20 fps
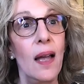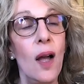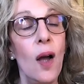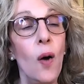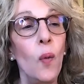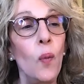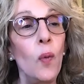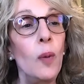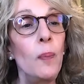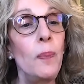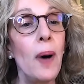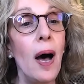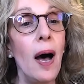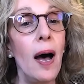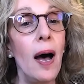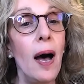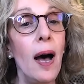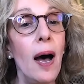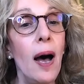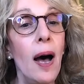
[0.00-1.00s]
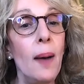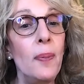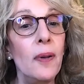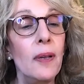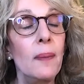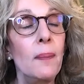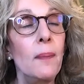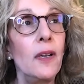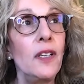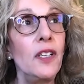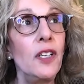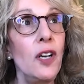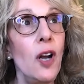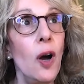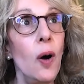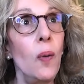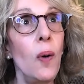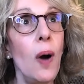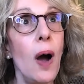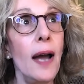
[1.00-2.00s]
Well, Bob,
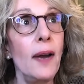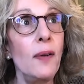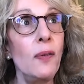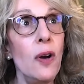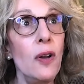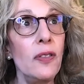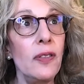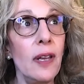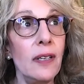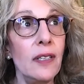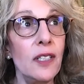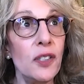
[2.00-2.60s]
I wrote that